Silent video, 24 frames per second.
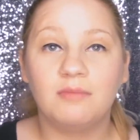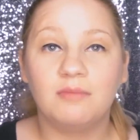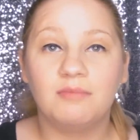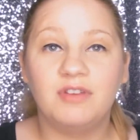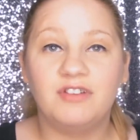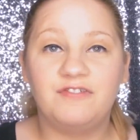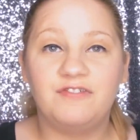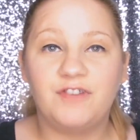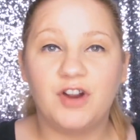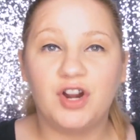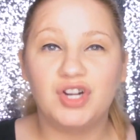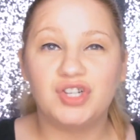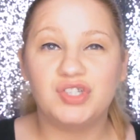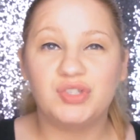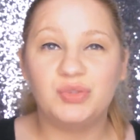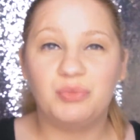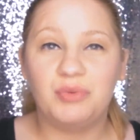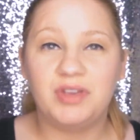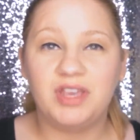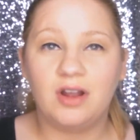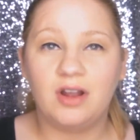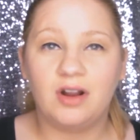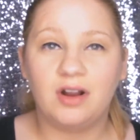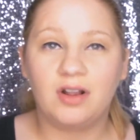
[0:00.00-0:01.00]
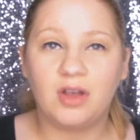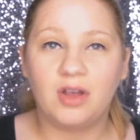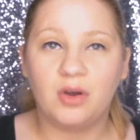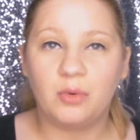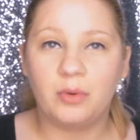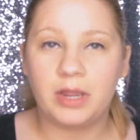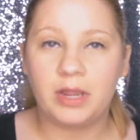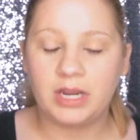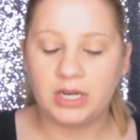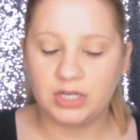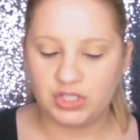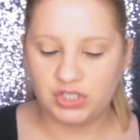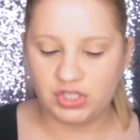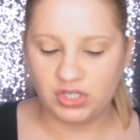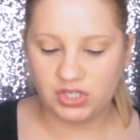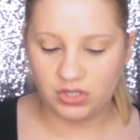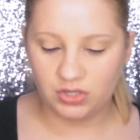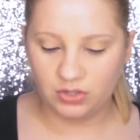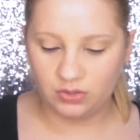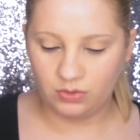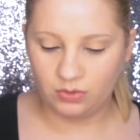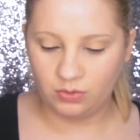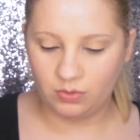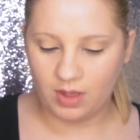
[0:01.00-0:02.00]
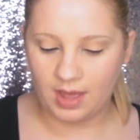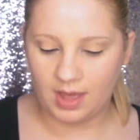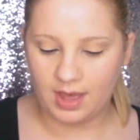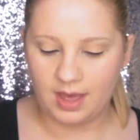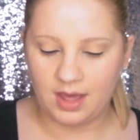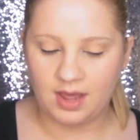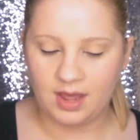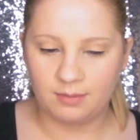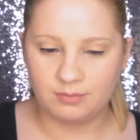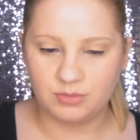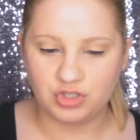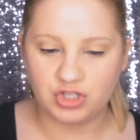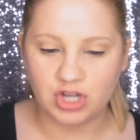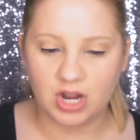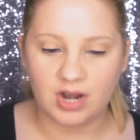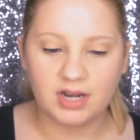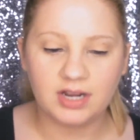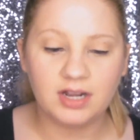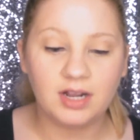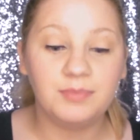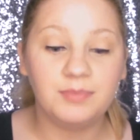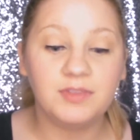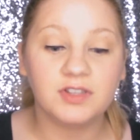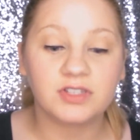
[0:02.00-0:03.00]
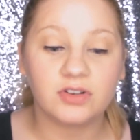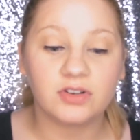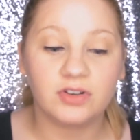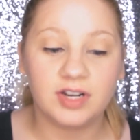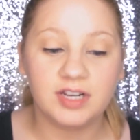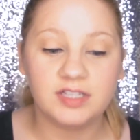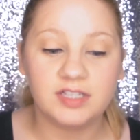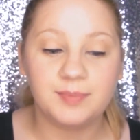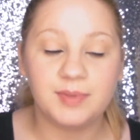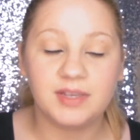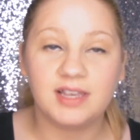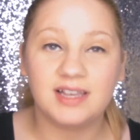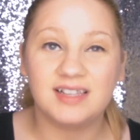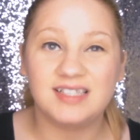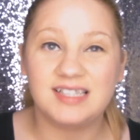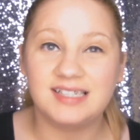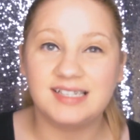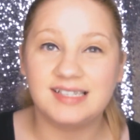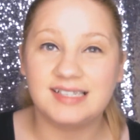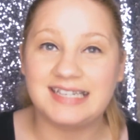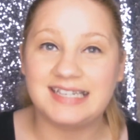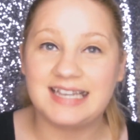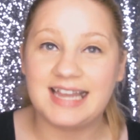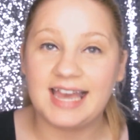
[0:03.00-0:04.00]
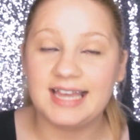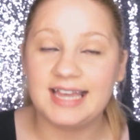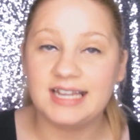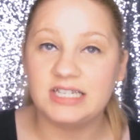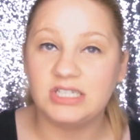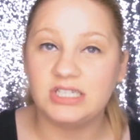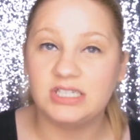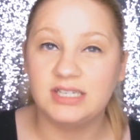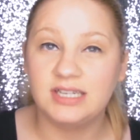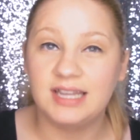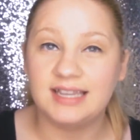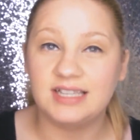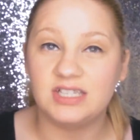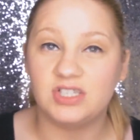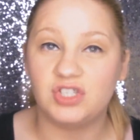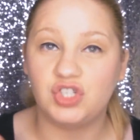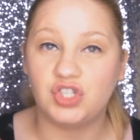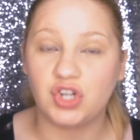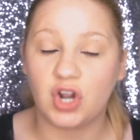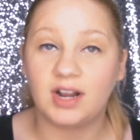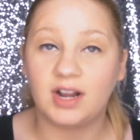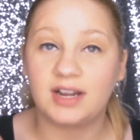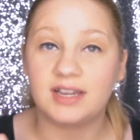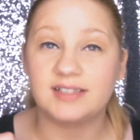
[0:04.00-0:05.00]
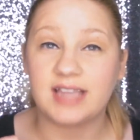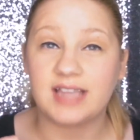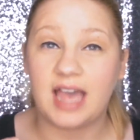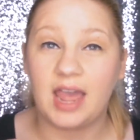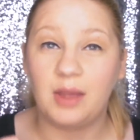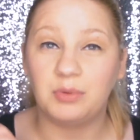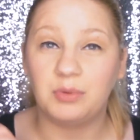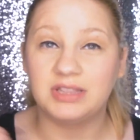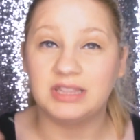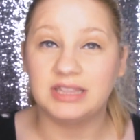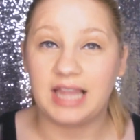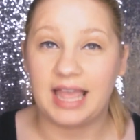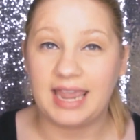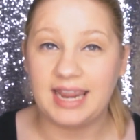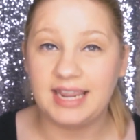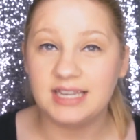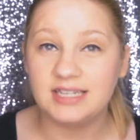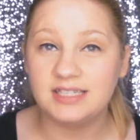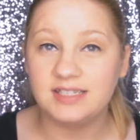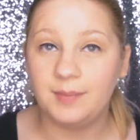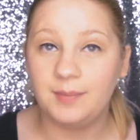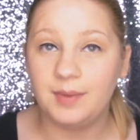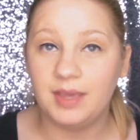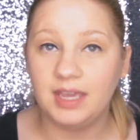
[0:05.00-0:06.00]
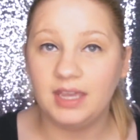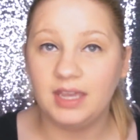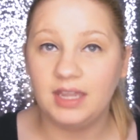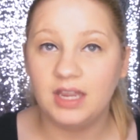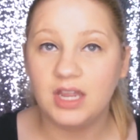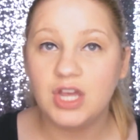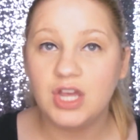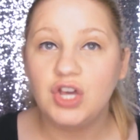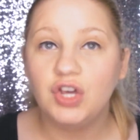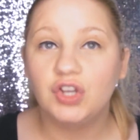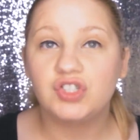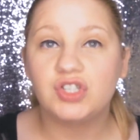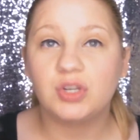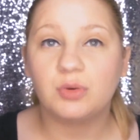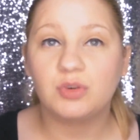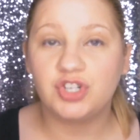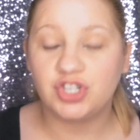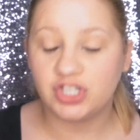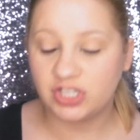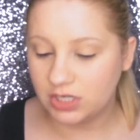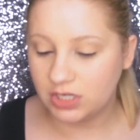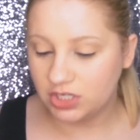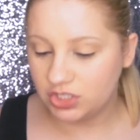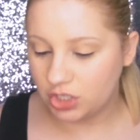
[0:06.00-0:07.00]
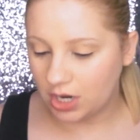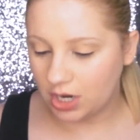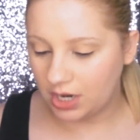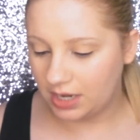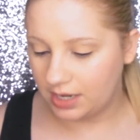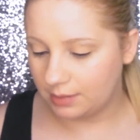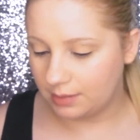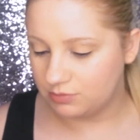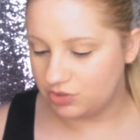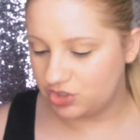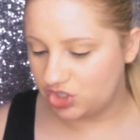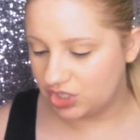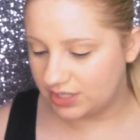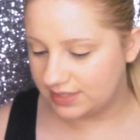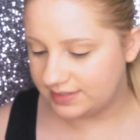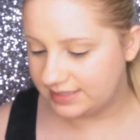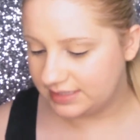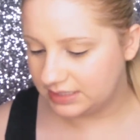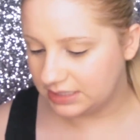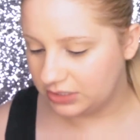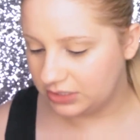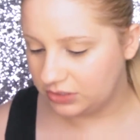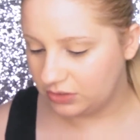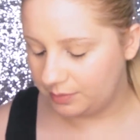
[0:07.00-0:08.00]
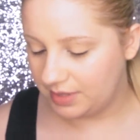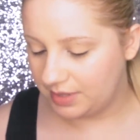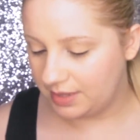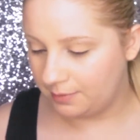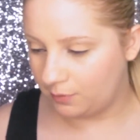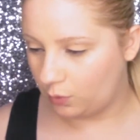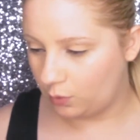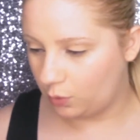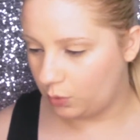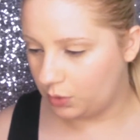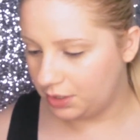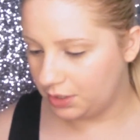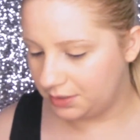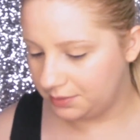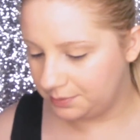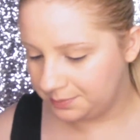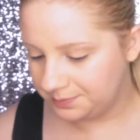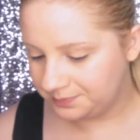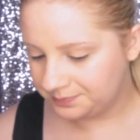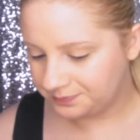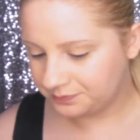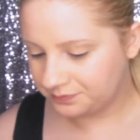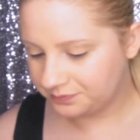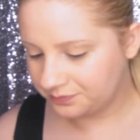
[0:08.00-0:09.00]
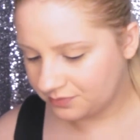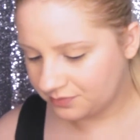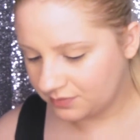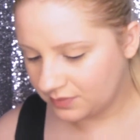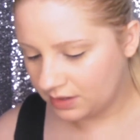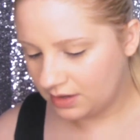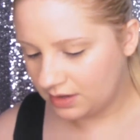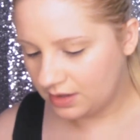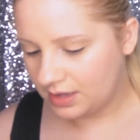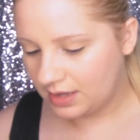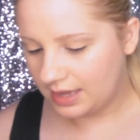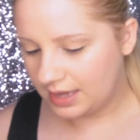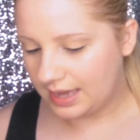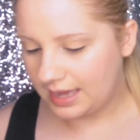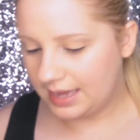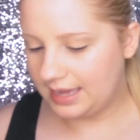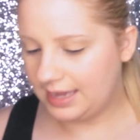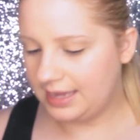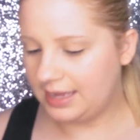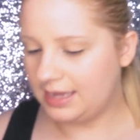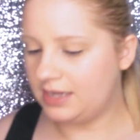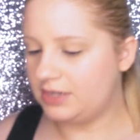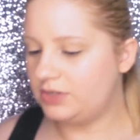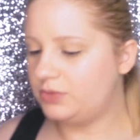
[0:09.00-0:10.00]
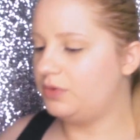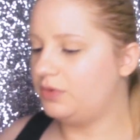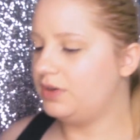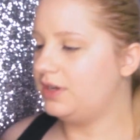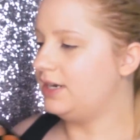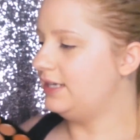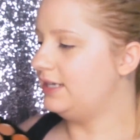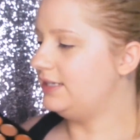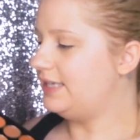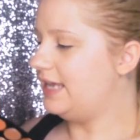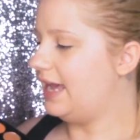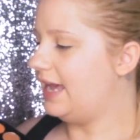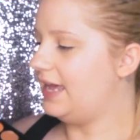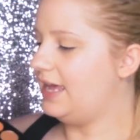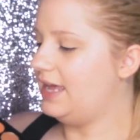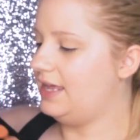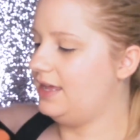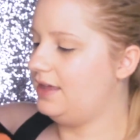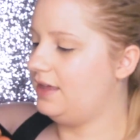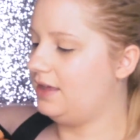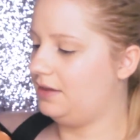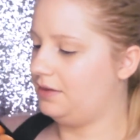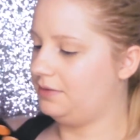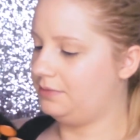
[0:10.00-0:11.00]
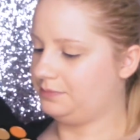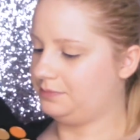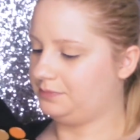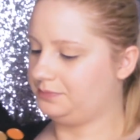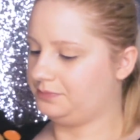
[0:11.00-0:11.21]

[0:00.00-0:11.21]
But first we are going to darken up this crease because it is not as dark as I would like it to be. So we're just going to darken it up just a little bit more. And we're going to take